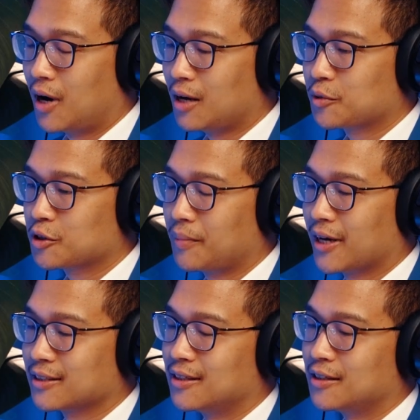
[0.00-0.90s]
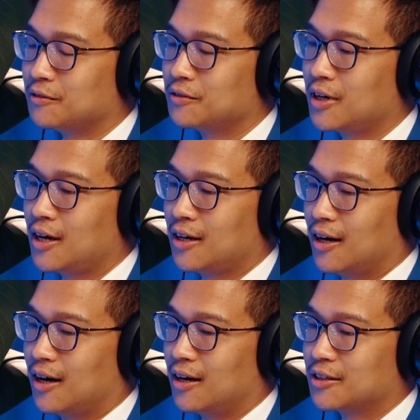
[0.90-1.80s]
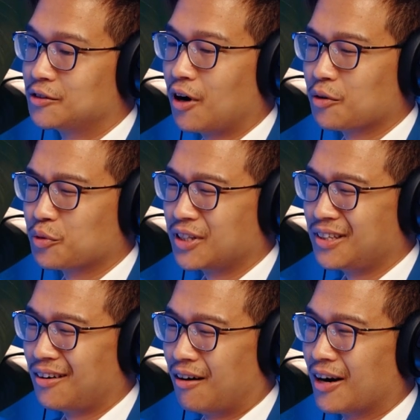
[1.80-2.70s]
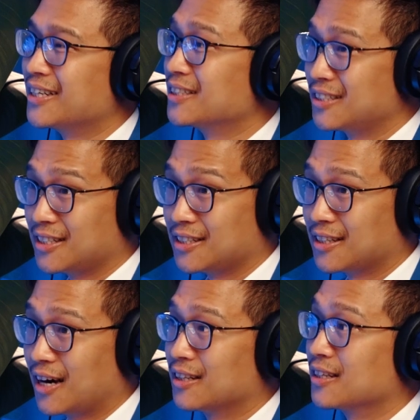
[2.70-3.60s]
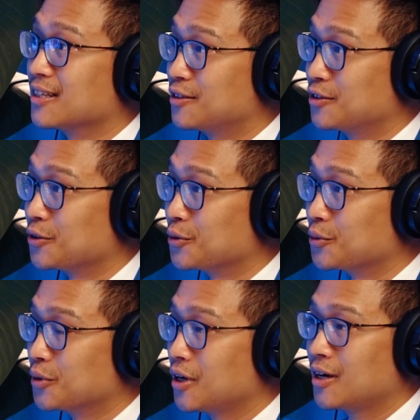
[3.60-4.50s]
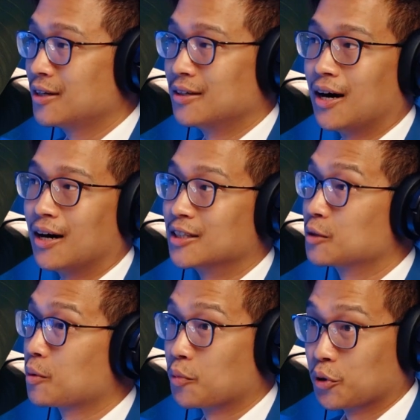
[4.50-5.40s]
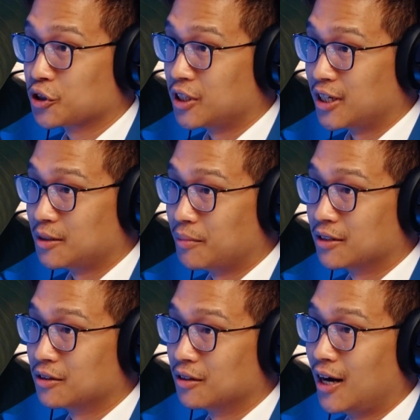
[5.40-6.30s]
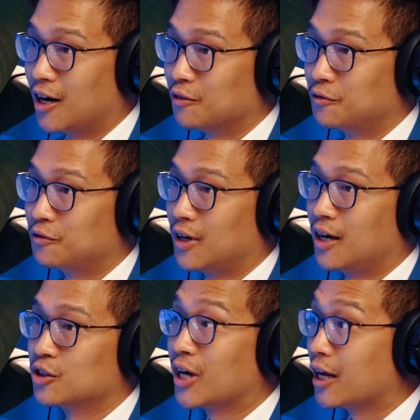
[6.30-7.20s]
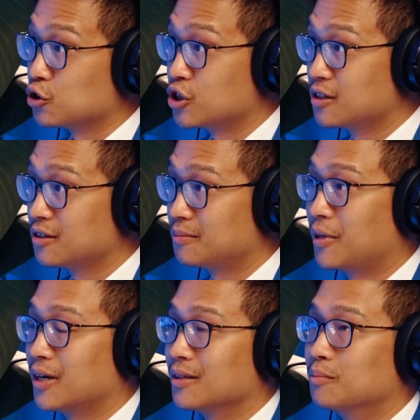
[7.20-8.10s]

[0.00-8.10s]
my perspective, it's not really our identities that lead to disproportionate mental health challenges, but